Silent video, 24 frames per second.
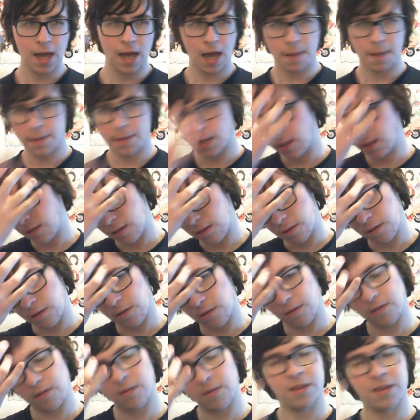I mean,
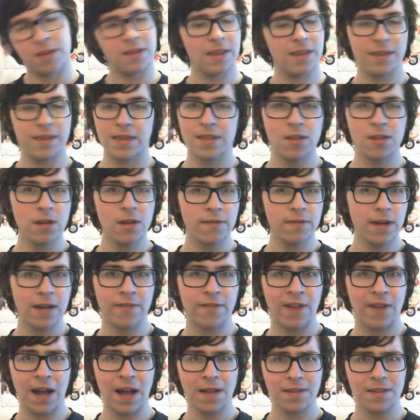there's not even any
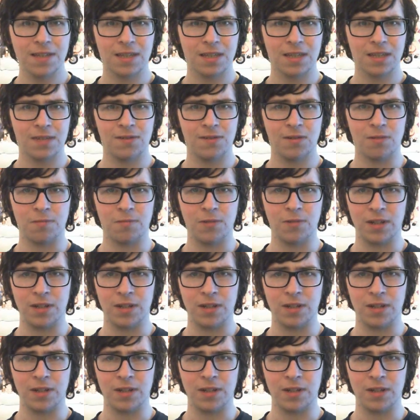violence in this film,